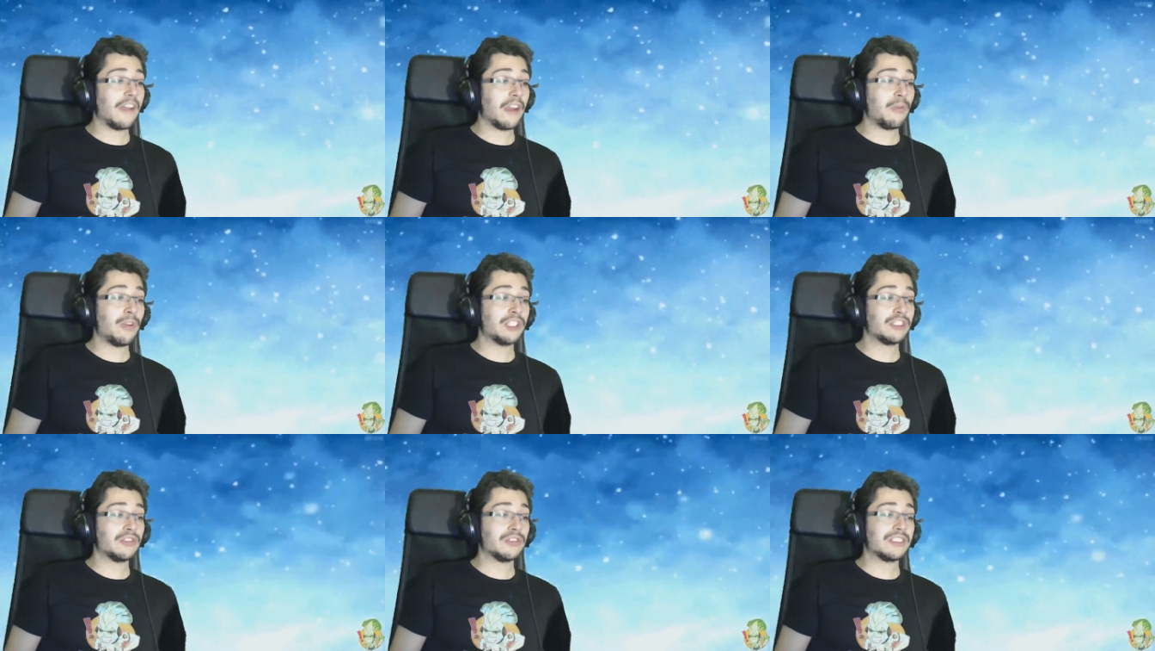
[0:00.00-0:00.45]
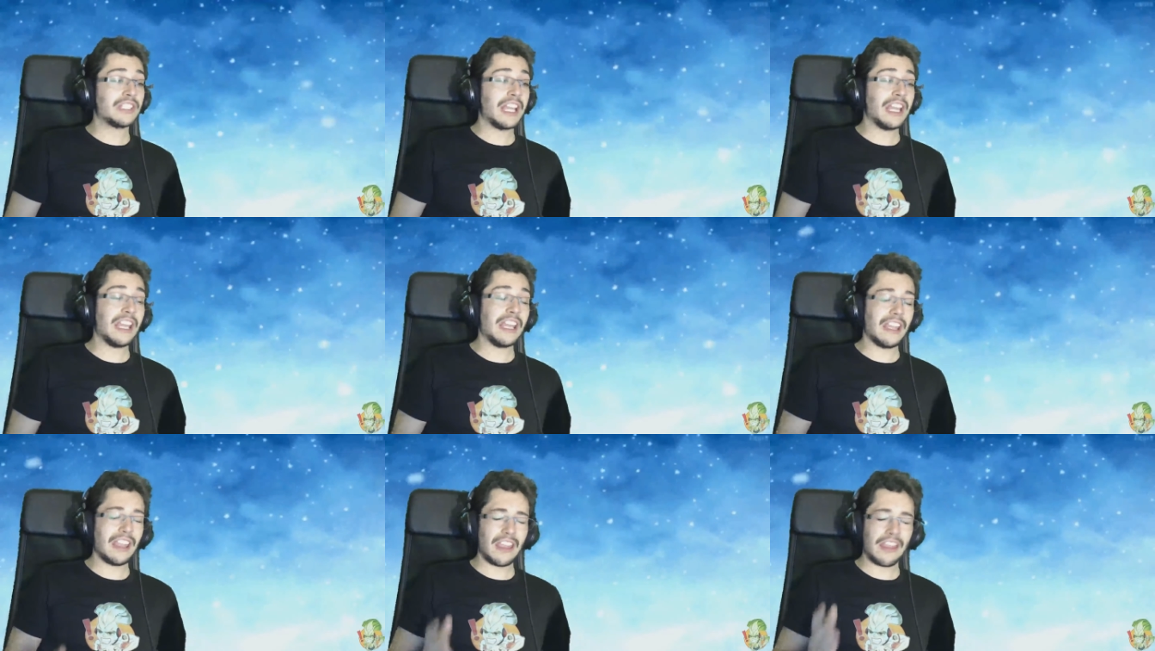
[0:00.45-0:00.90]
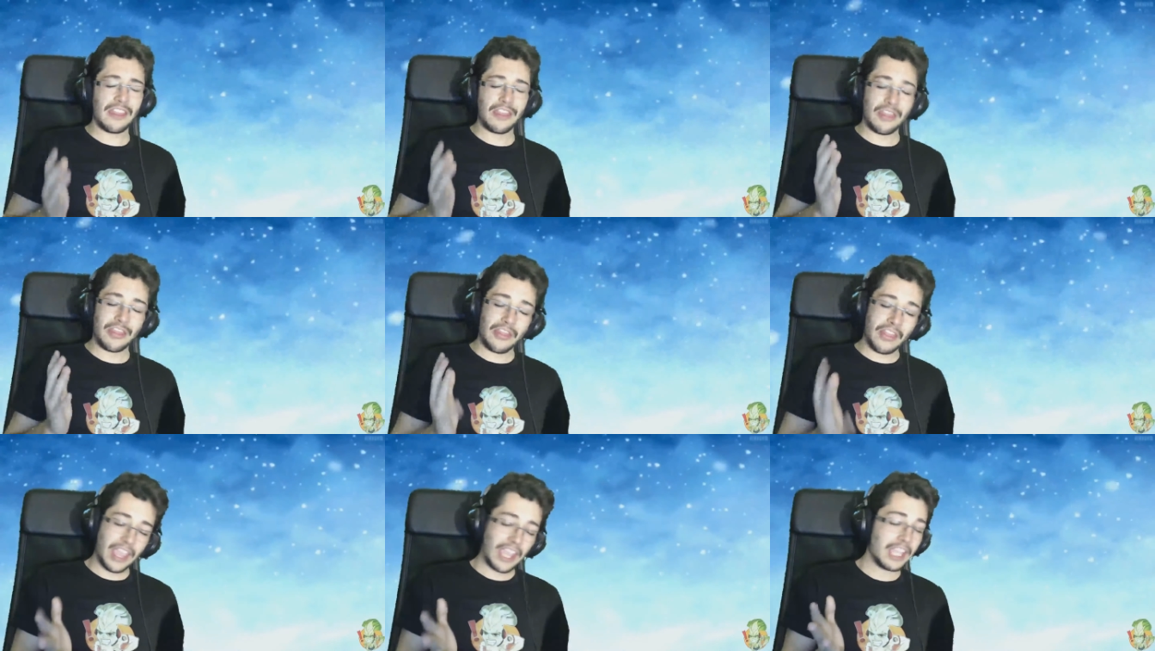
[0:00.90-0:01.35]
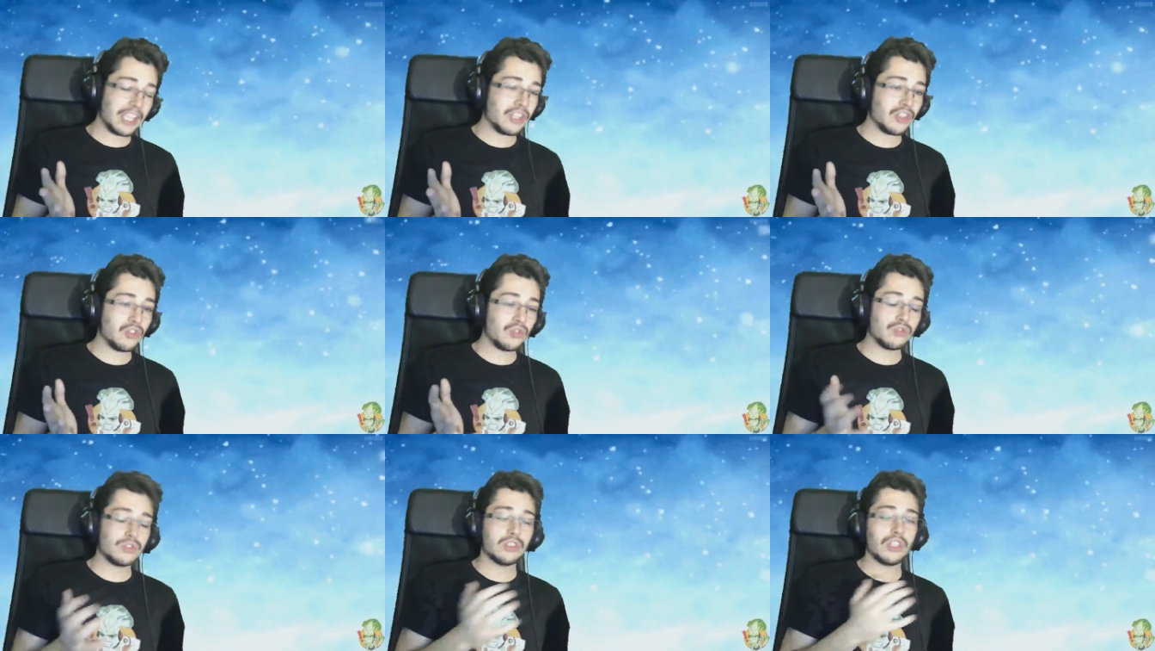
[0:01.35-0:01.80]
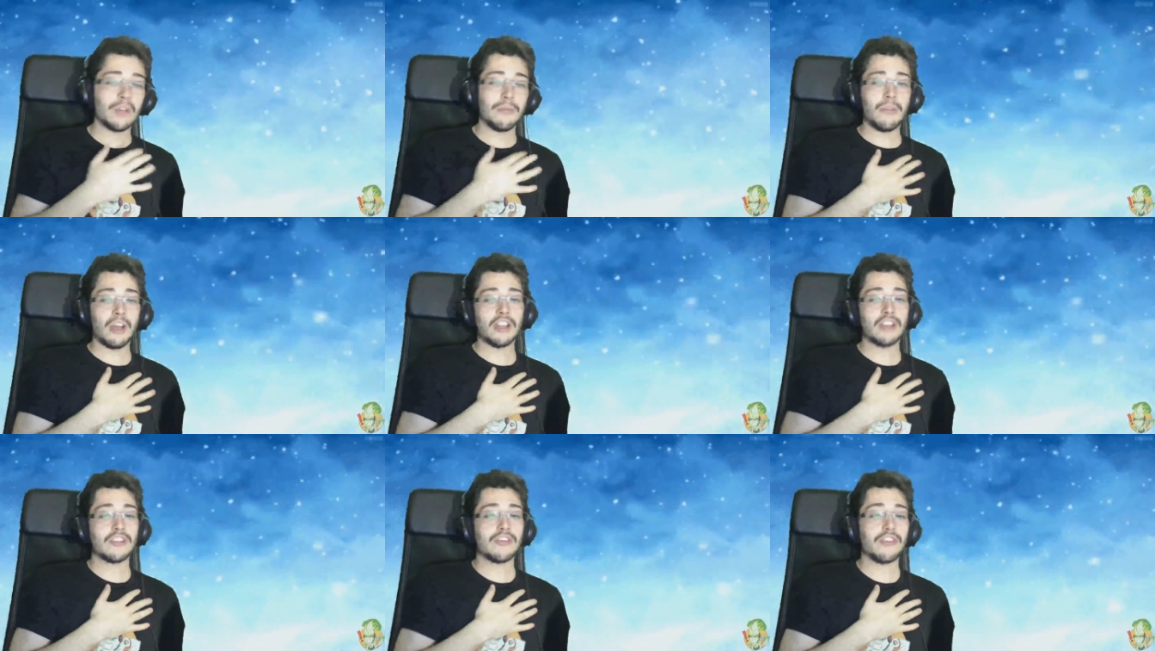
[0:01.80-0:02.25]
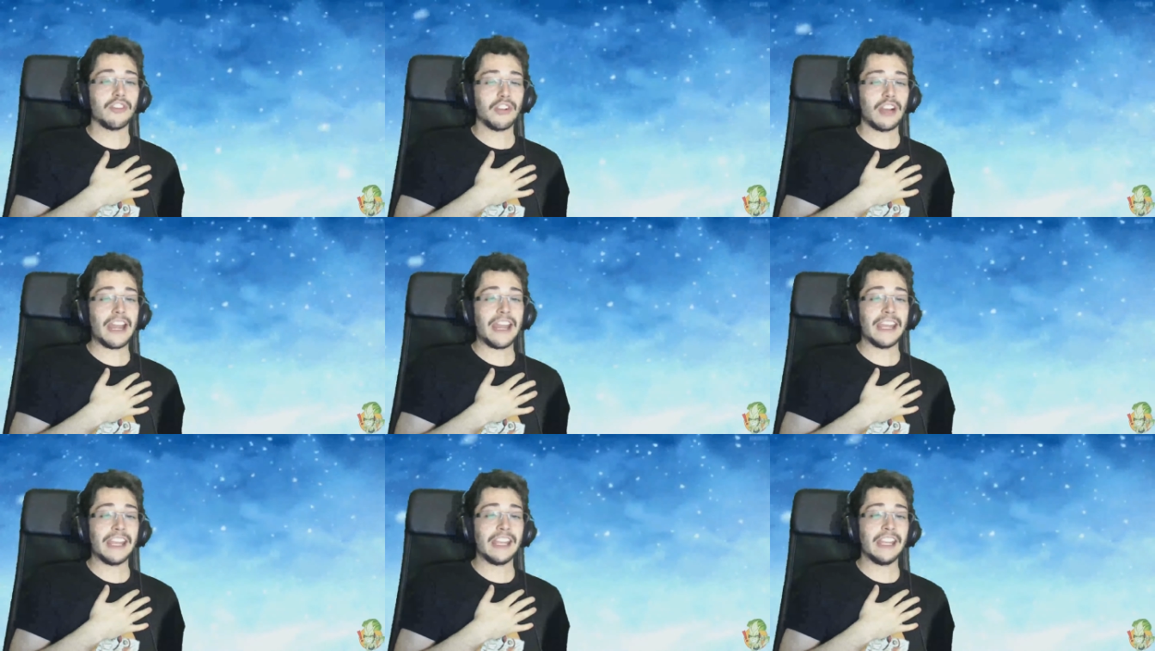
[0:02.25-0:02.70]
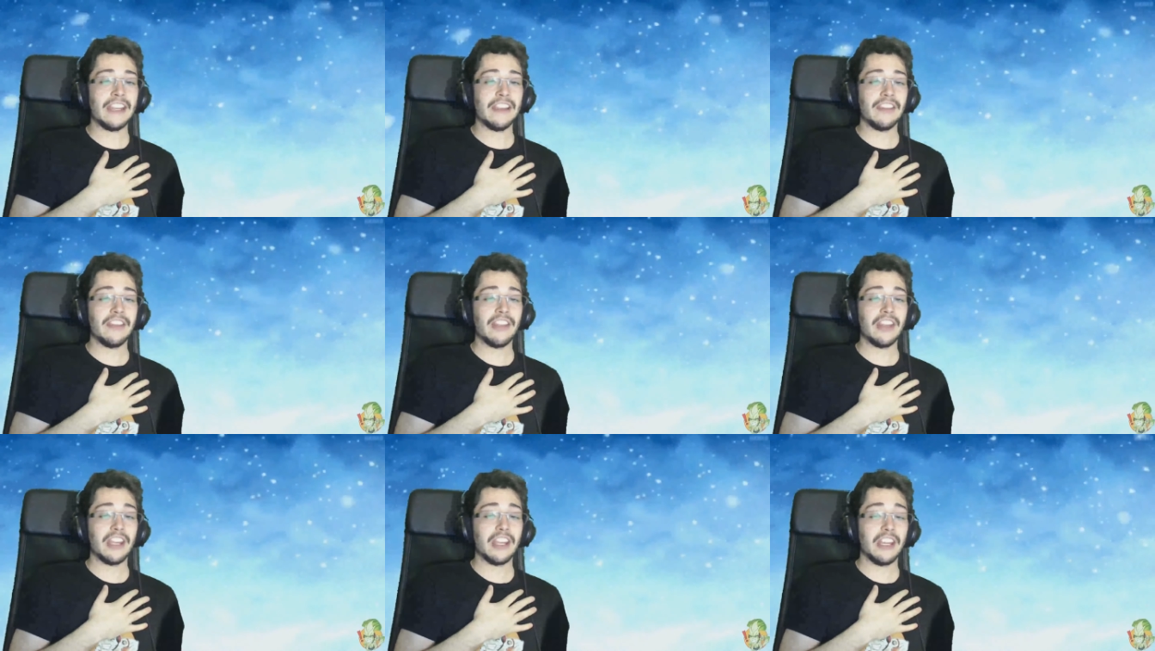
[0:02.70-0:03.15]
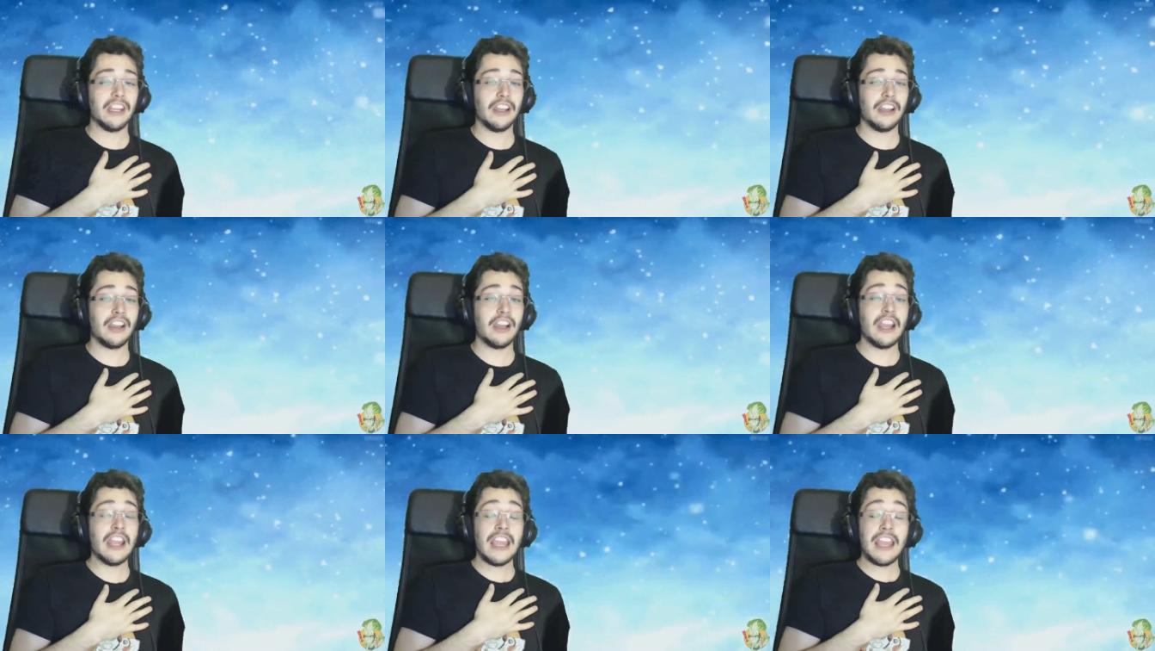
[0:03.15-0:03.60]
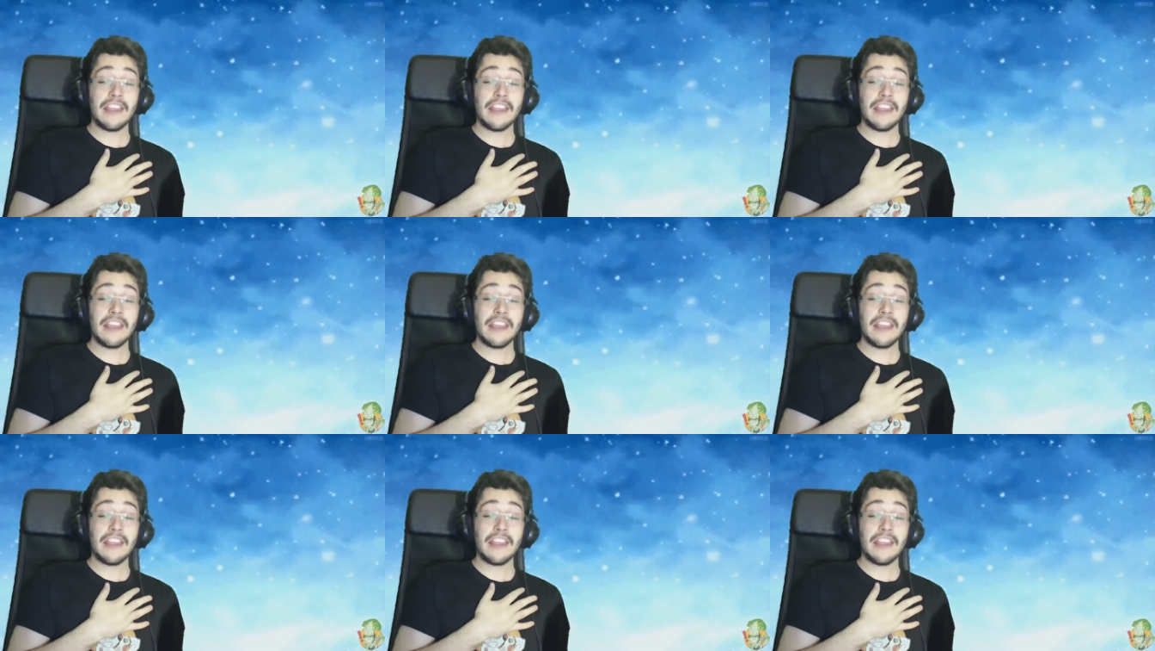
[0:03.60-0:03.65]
I want to say thank you so much for hanging in here.